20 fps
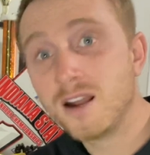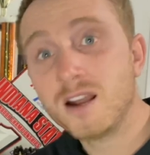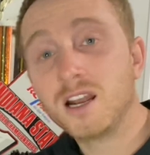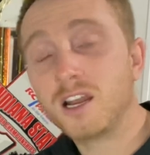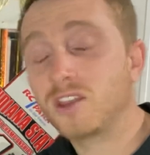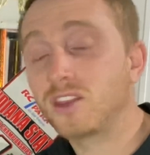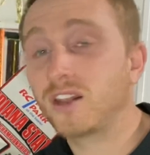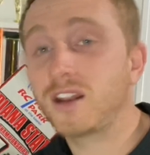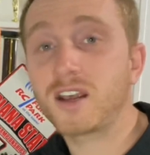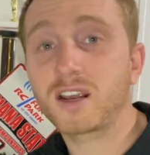
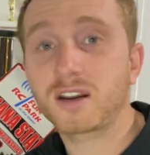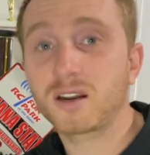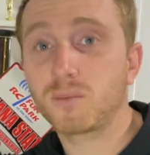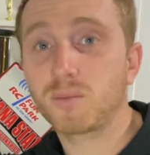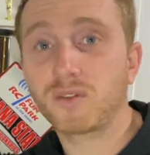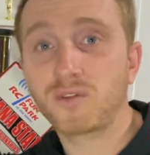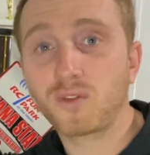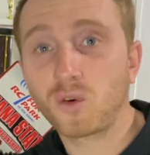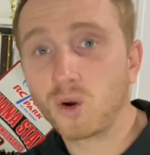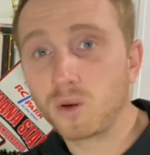and they're not gonna
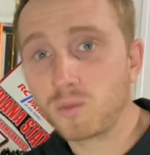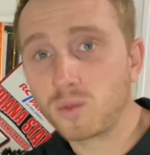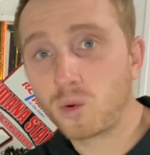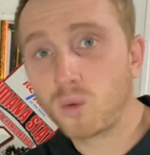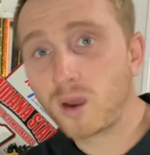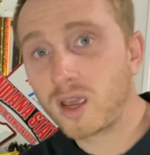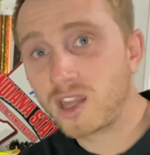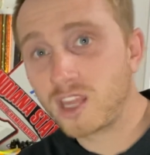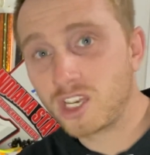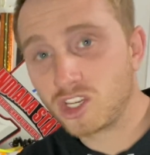perform the
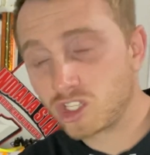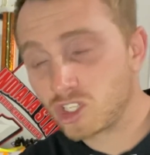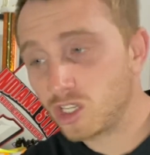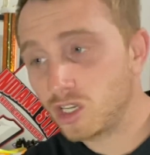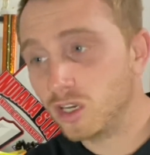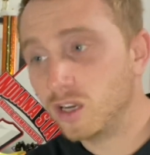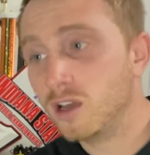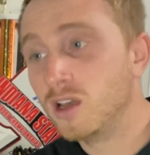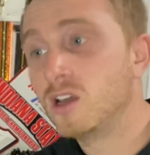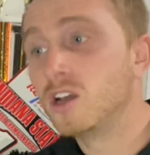way they
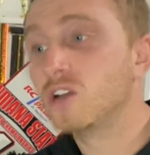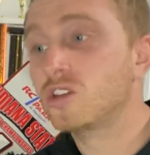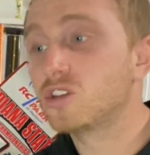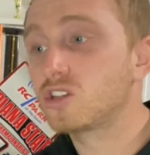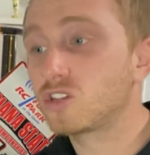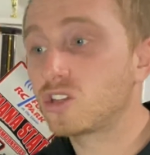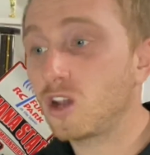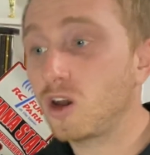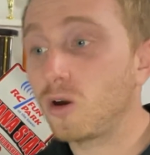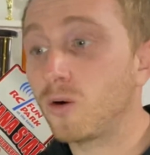should.
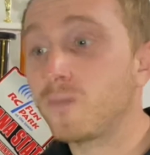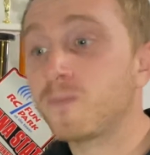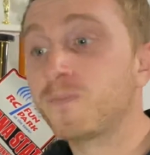So,